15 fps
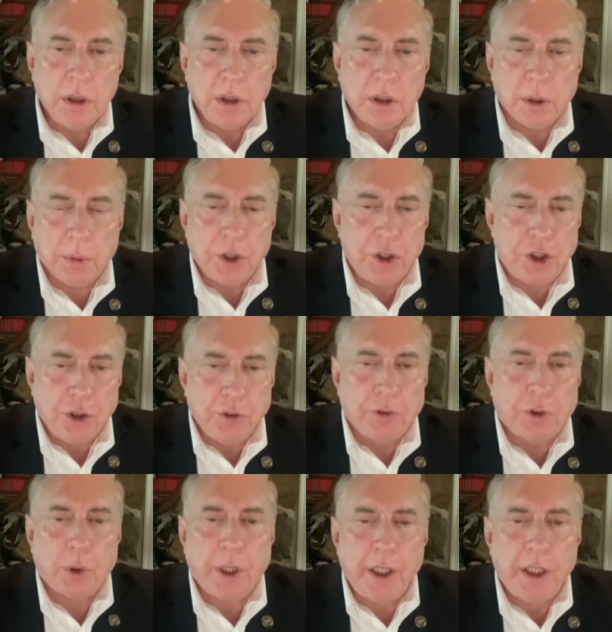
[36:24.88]
In other words, you've
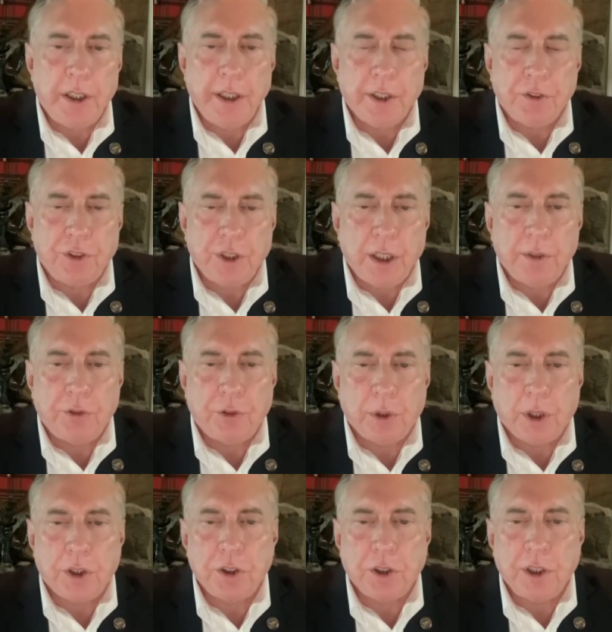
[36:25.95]
created the incentive
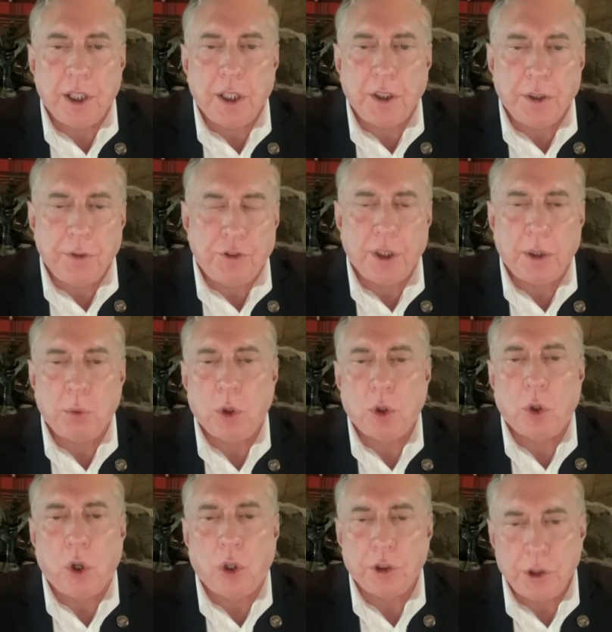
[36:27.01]
structure now. You've said, we're
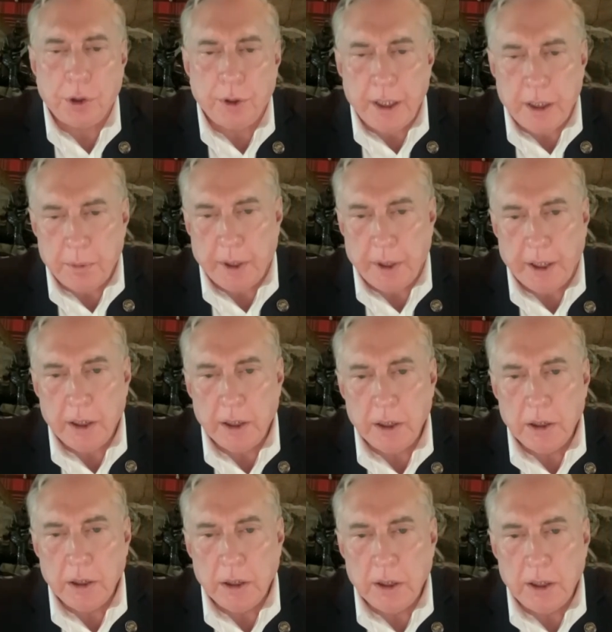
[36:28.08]
all your enemy.
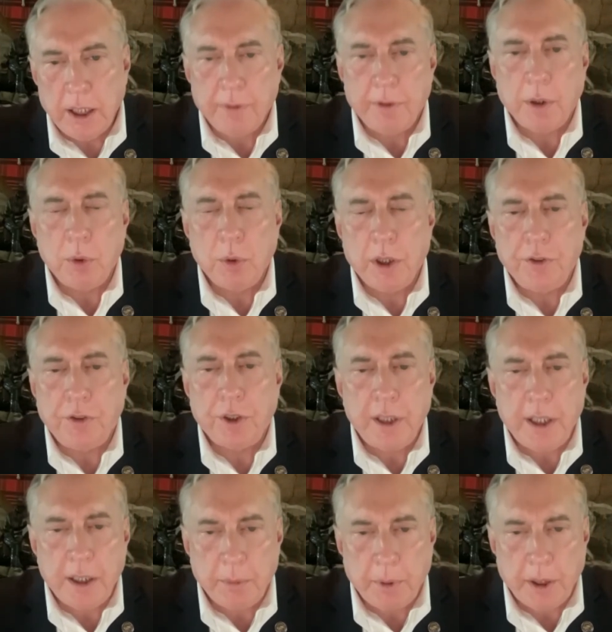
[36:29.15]
Everyone is an
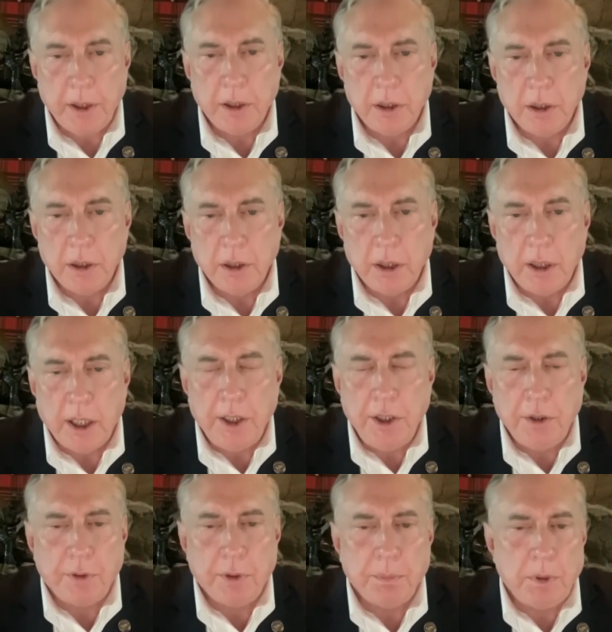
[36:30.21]
enemy. And
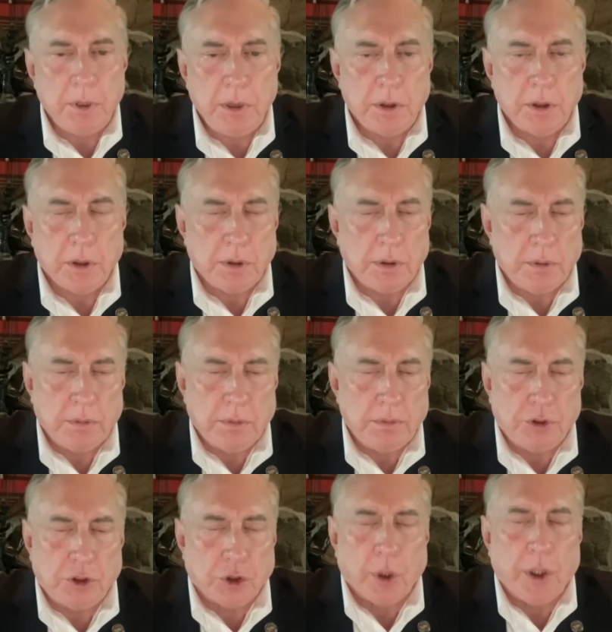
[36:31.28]
you've,
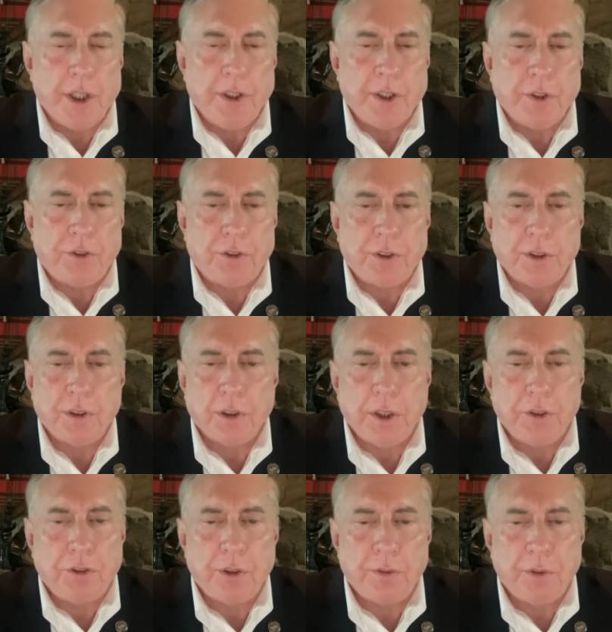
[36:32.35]
joined this
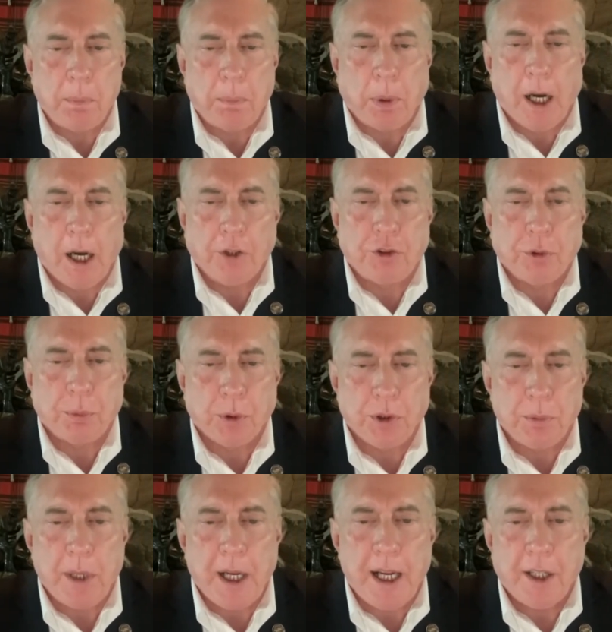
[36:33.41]
list of impossible
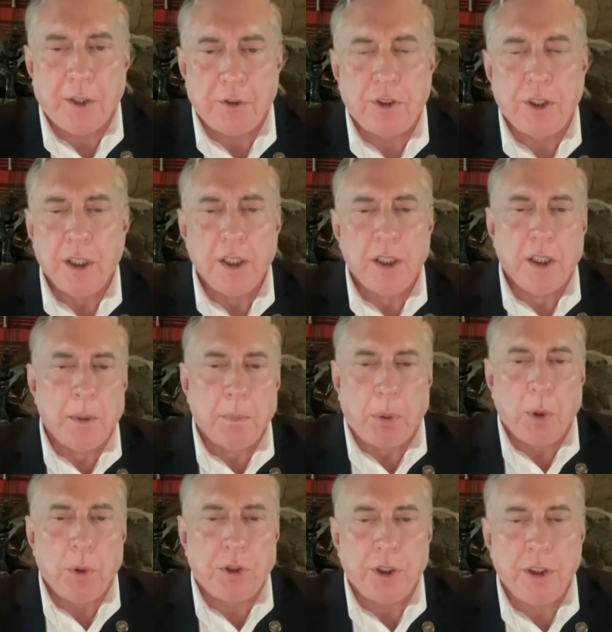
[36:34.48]
demands.
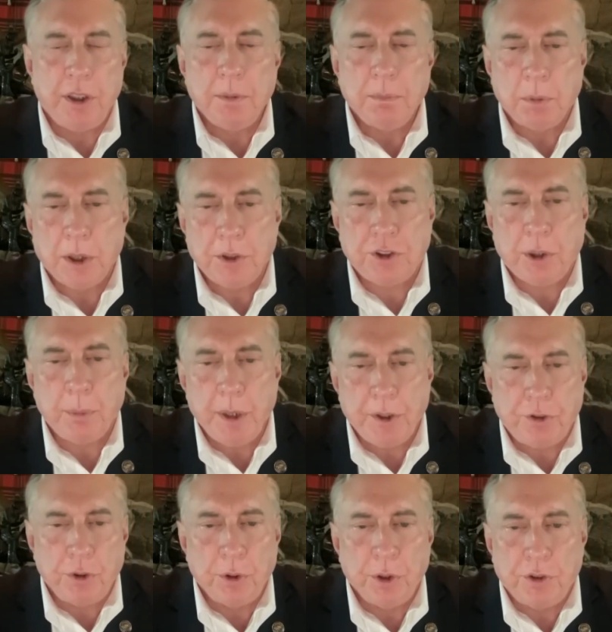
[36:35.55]
Putin must commit
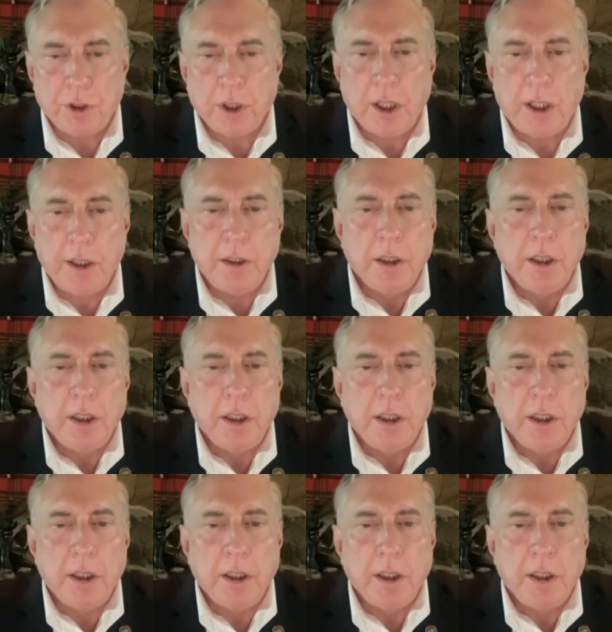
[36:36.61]
suicide